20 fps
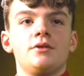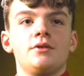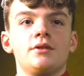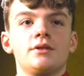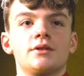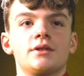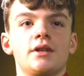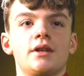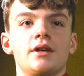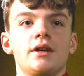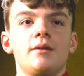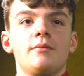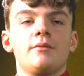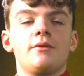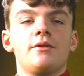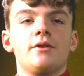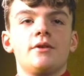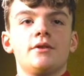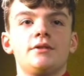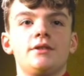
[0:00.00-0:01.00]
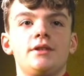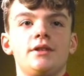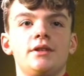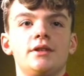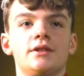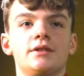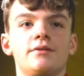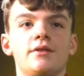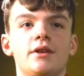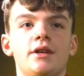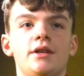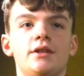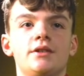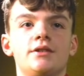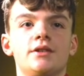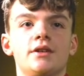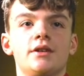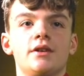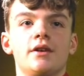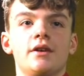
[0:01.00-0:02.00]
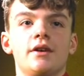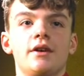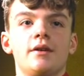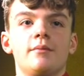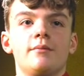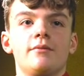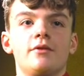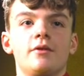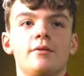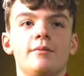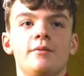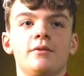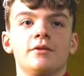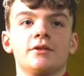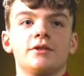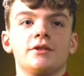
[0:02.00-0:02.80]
Dukes. I am 13 years of age, and I am from